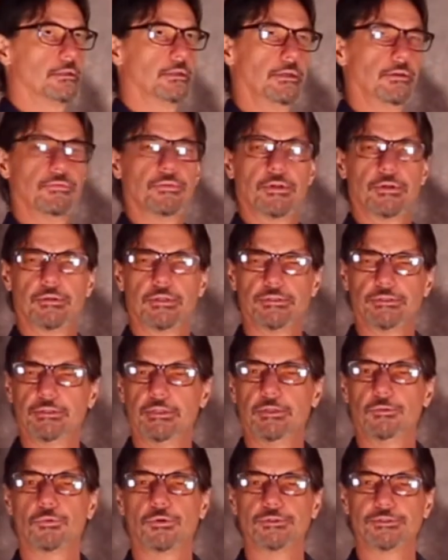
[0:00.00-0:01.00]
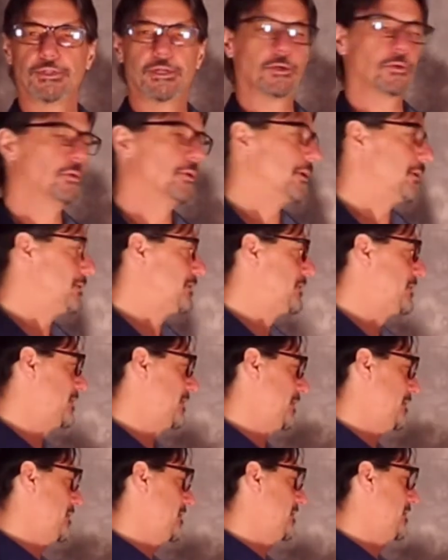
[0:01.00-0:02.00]
if there is an inwards and
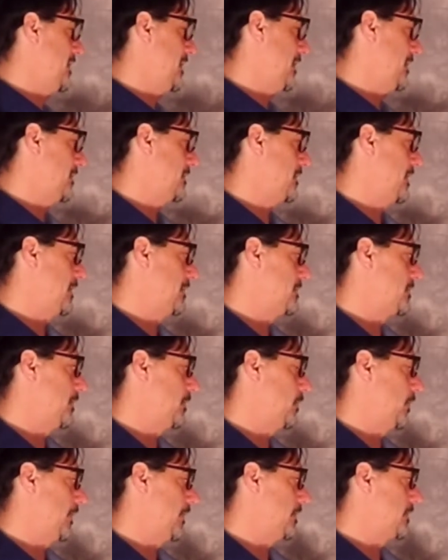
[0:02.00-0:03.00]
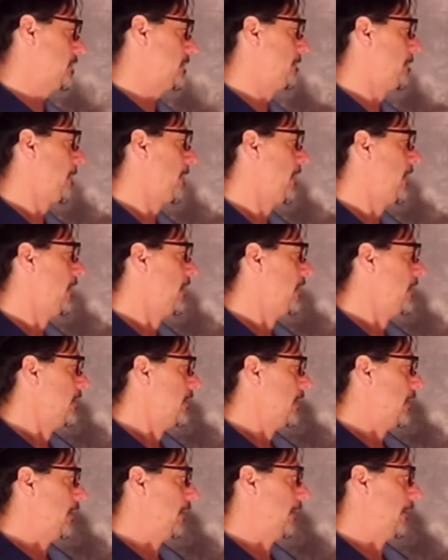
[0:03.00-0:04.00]
outwards in some ways.
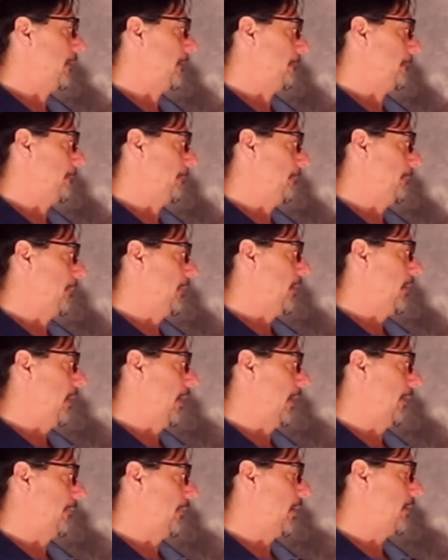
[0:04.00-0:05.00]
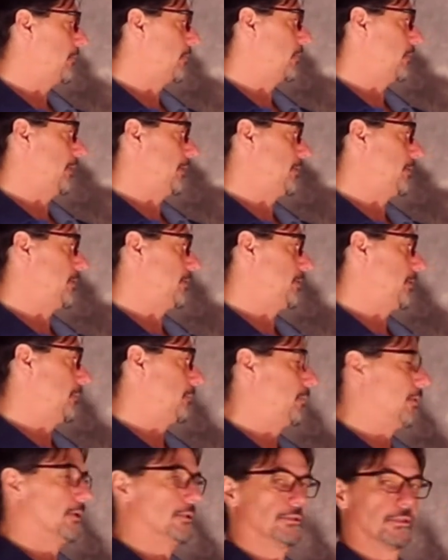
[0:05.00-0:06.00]
And that
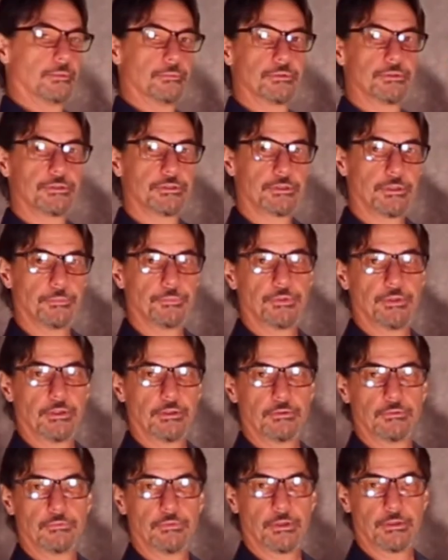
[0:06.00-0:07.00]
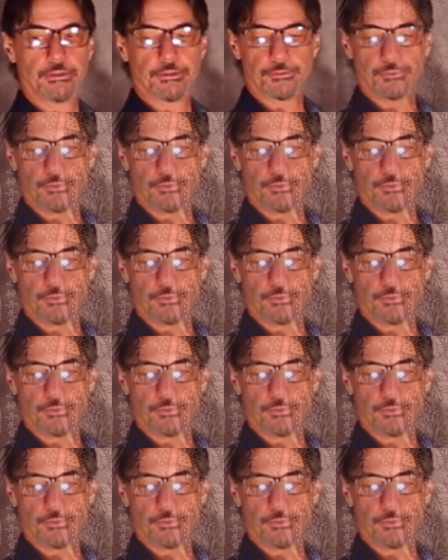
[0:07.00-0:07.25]
relationship brings up something very